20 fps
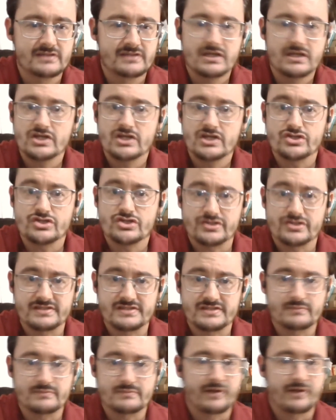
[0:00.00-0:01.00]
She is a
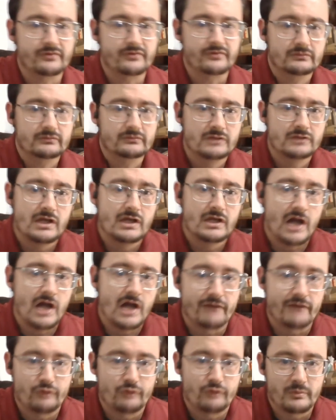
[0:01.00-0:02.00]
mother, a
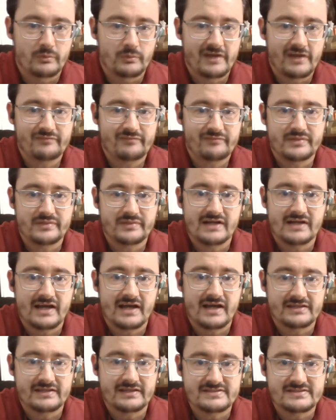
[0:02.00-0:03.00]
former FBI and
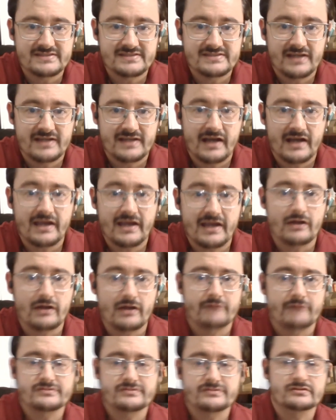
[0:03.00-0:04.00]
CIA
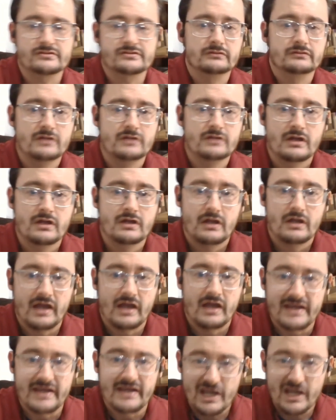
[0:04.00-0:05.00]
officer, an
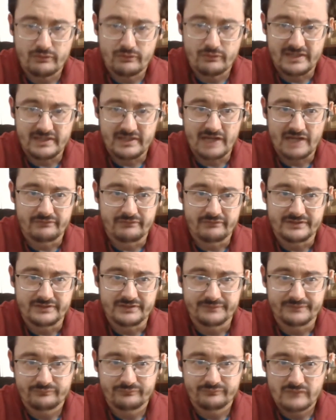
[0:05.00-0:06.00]
equity advocate,
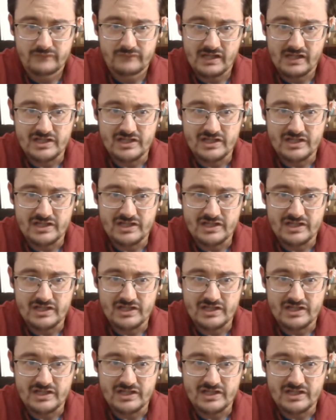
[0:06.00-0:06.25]
and a